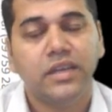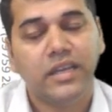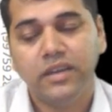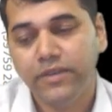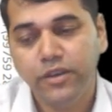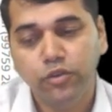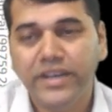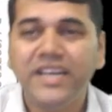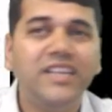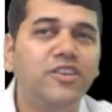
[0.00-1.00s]
In when you
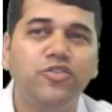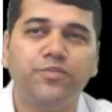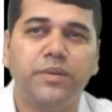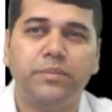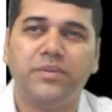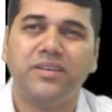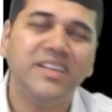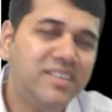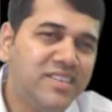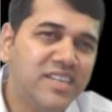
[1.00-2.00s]
read the newspaper,
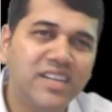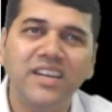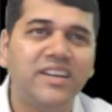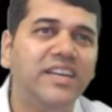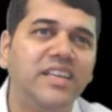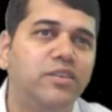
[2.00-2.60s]
it's a general reading.